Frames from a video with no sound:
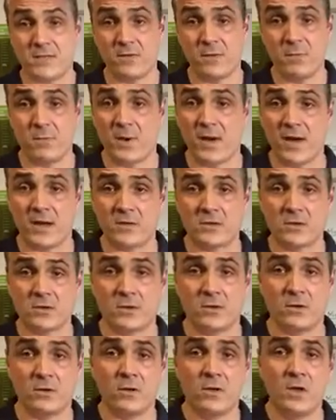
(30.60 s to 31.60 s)
impact
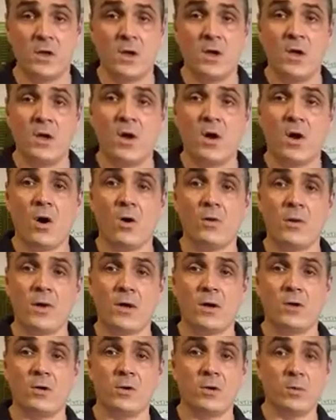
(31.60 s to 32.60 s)
on
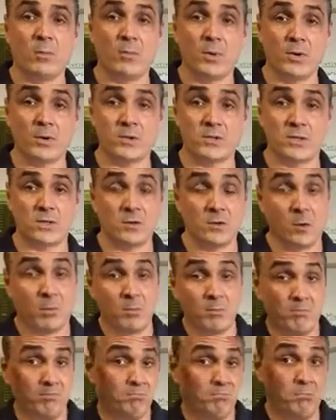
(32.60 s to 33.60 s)
your body, your
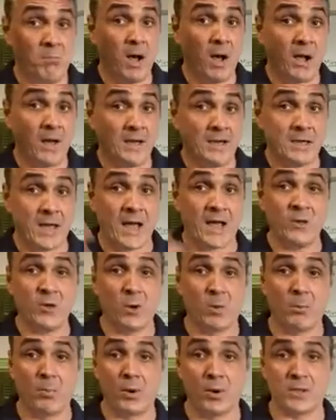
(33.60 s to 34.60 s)
mind, and
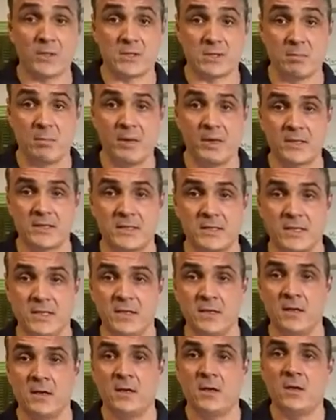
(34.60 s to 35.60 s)
your body's
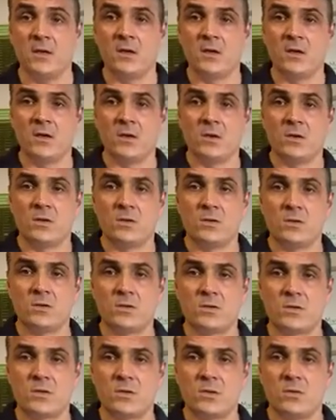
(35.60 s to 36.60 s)
ability
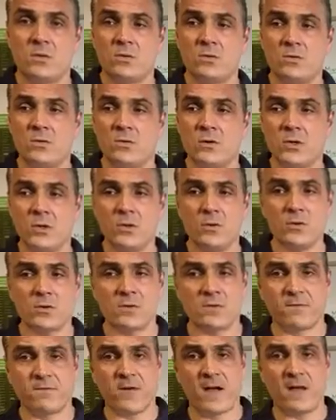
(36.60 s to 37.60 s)
to lose
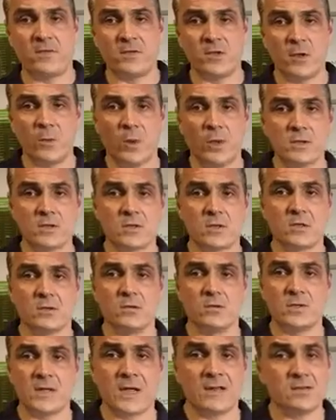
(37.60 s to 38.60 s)
the fat that you want to
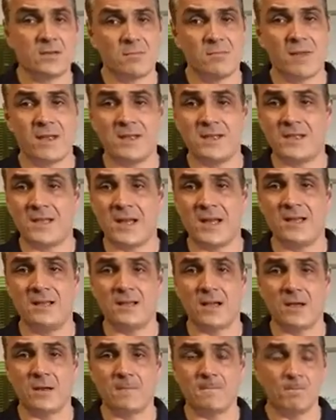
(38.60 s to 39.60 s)
lose and to maintain
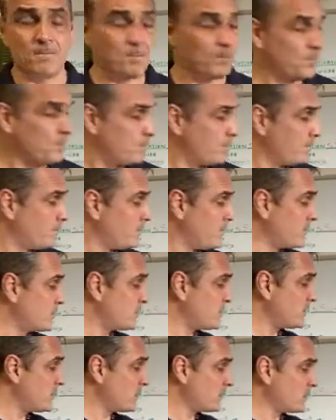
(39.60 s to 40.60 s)
that.
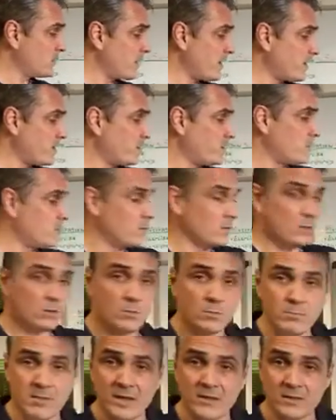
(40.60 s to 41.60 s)
Because we talked about
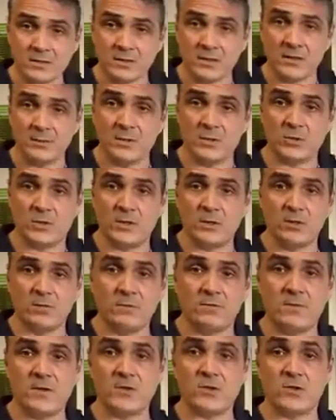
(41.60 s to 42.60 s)
your mental imagery, your
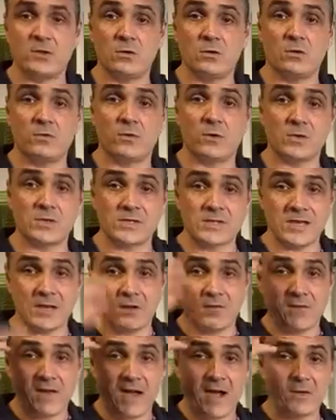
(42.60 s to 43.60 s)
vision of
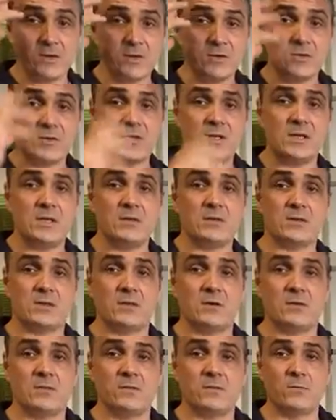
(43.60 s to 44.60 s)
yourself. How do you see
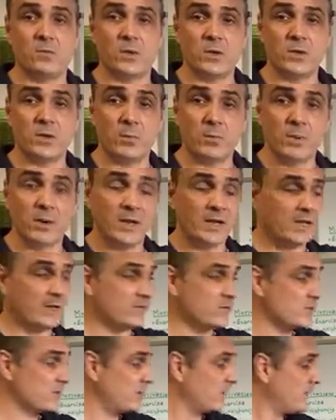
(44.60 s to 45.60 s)
yourself? What are your
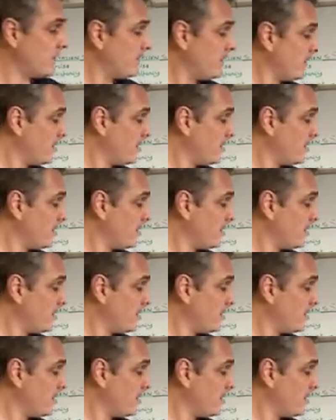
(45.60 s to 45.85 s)
beliefs?